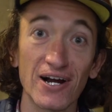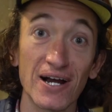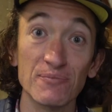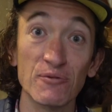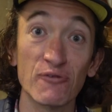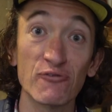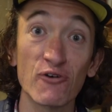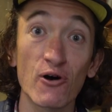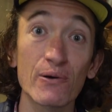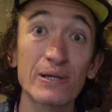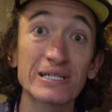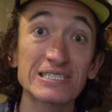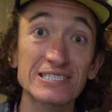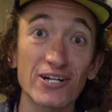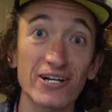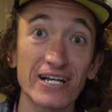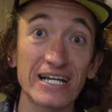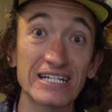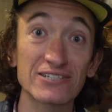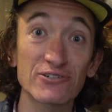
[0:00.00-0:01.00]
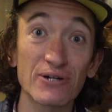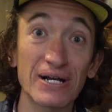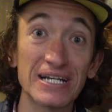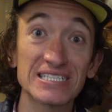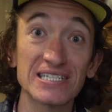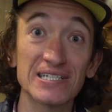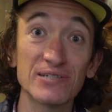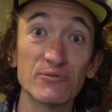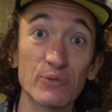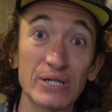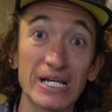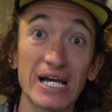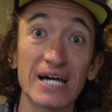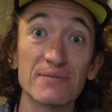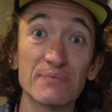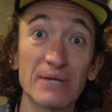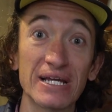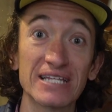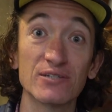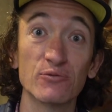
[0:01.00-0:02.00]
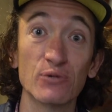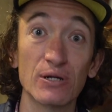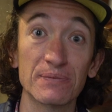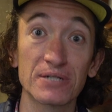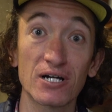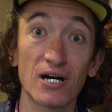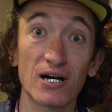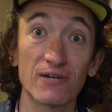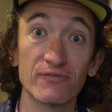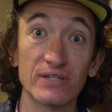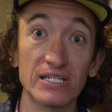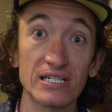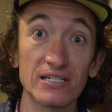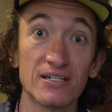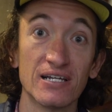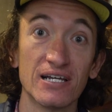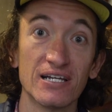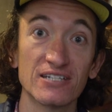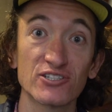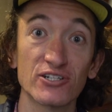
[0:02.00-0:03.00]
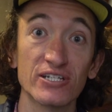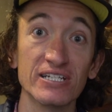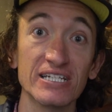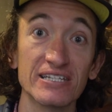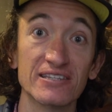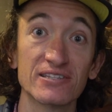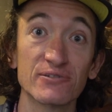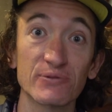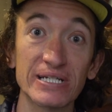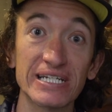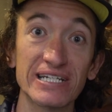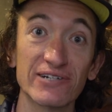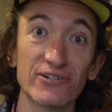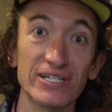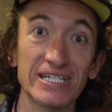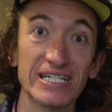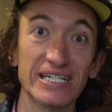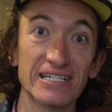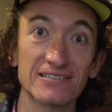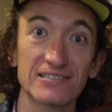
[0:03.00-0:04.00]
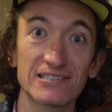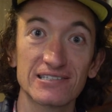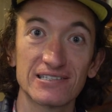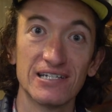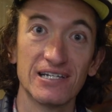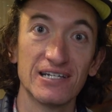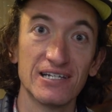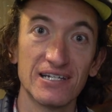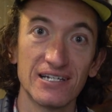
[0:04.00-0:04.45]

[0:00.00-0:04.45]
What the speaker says: All right, before we can start getting crazy, we gotta make the whipped coffee. So you need 3 ingredients.